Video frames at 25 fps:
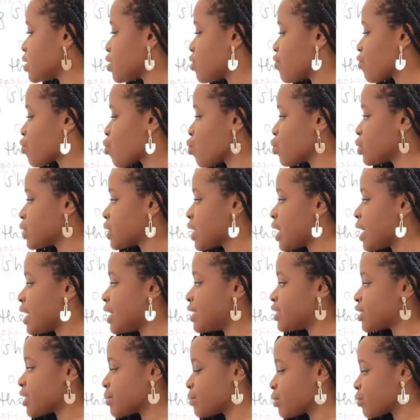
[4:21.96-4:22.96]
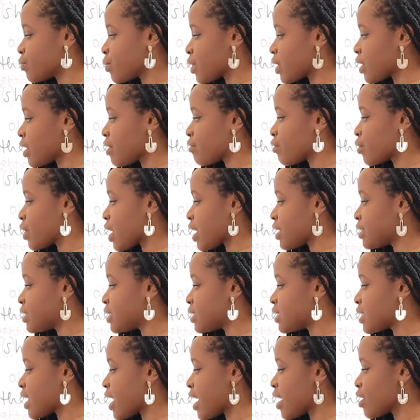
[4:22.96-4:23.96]
And of course, in terms of word level
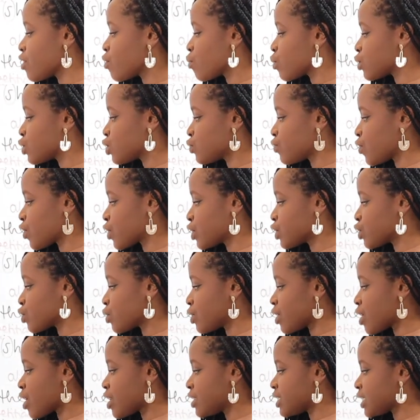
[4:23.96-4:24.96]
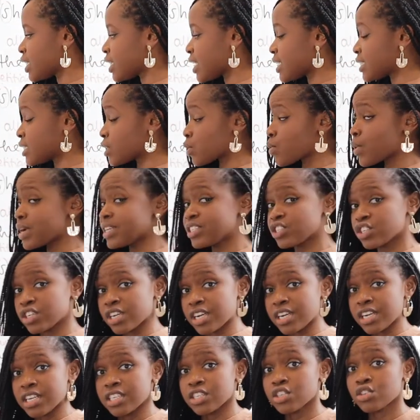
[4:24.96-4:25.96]
analysis here, you want to focus on the idea that it's a question
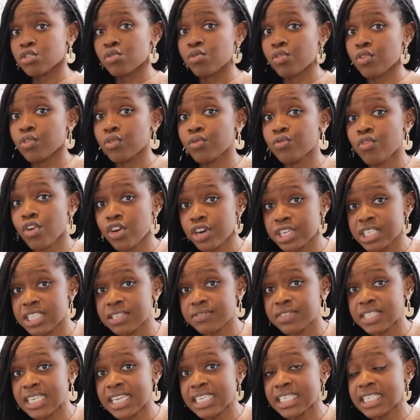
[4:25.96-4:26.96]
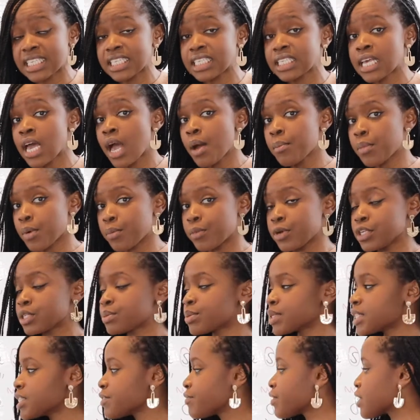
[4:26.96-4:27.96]
and an interrogative sentence, but most
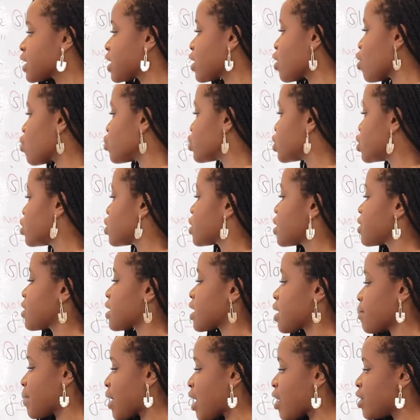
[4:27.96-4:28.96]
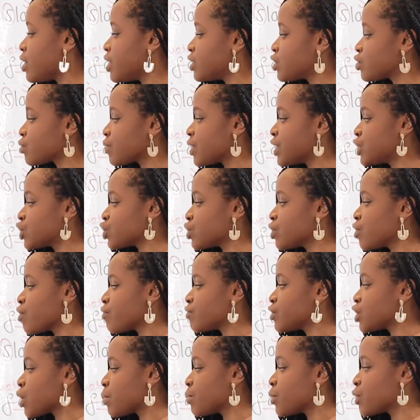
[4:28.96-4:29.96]
specifically, also you can think about alliteration
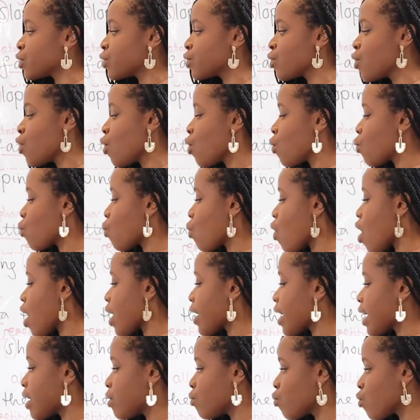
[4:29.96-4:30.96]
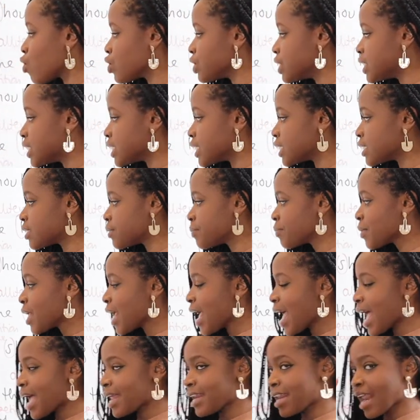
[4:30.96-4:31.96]
of W, why and wanted.
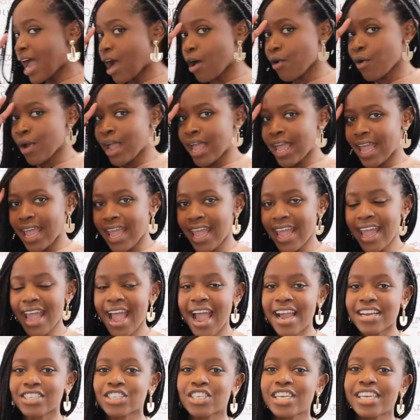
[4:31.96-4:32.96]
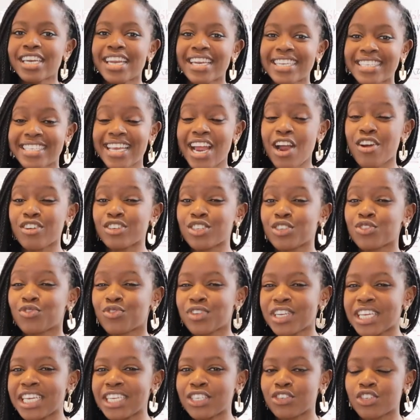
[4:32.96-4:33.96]
And now, here actually, Lennie's character is
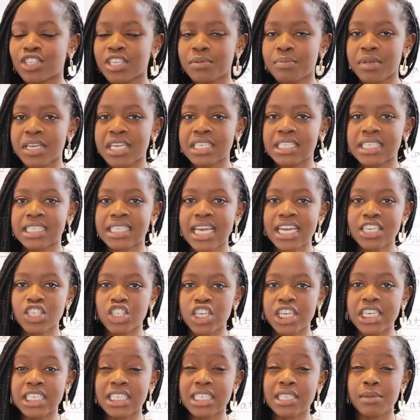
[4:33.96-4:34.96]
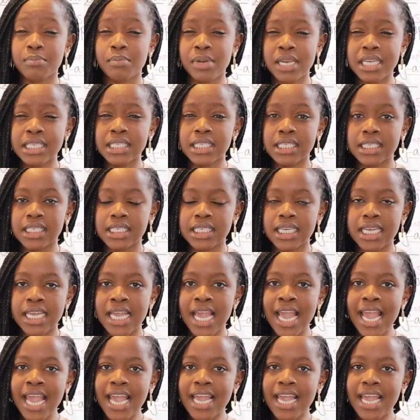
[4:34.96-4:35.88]
really interesting because it's actually his simplicity.